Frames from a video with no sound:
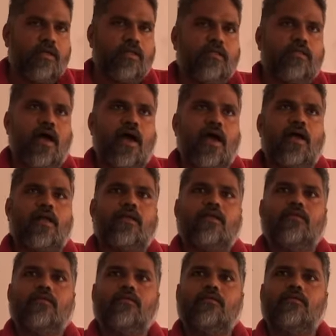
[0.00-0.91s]

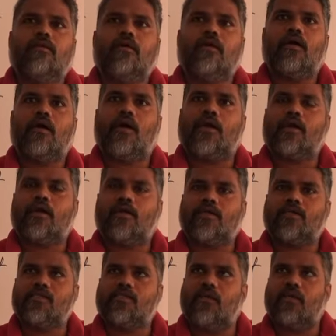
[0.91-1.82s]
Then air
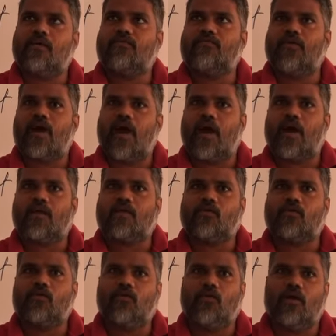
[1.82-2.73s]
condition, fan,
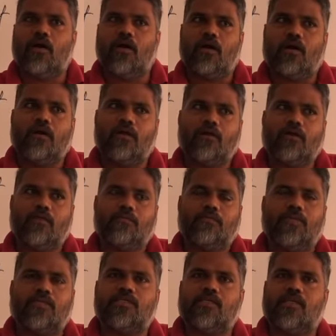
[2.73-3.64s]
cooler
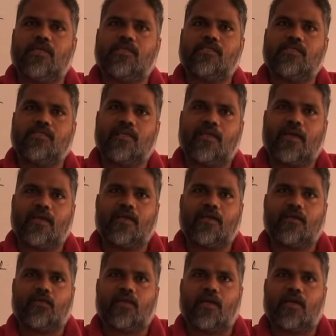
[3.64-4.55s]
possess
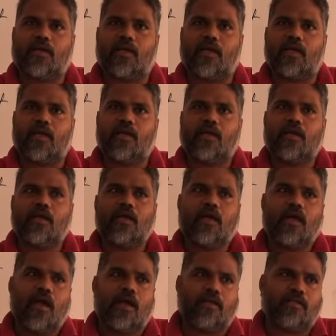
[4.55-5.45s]
greater utility
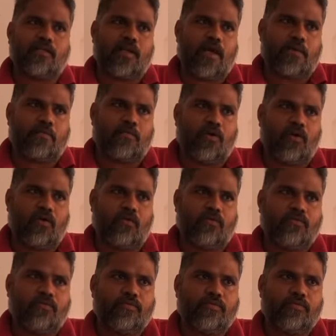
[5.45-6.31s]
at the time of